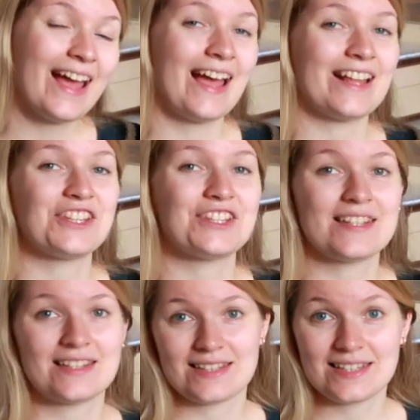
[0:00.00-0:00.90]
and
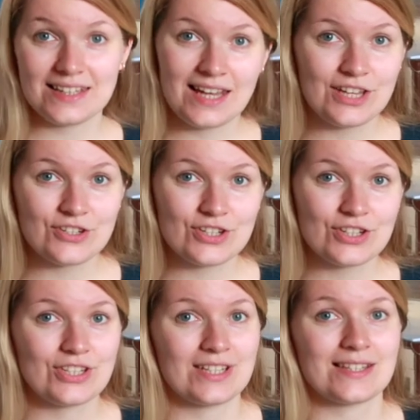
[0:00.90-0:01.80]
she's a teenager,
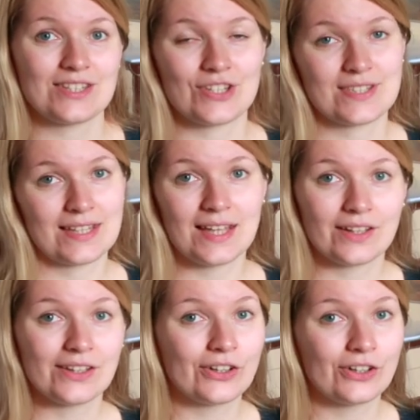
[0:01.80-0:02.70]
she's just a
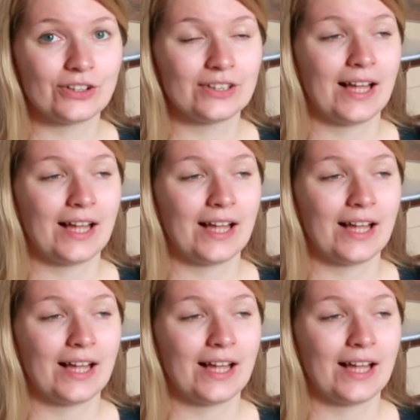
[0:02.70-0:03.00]
young girl,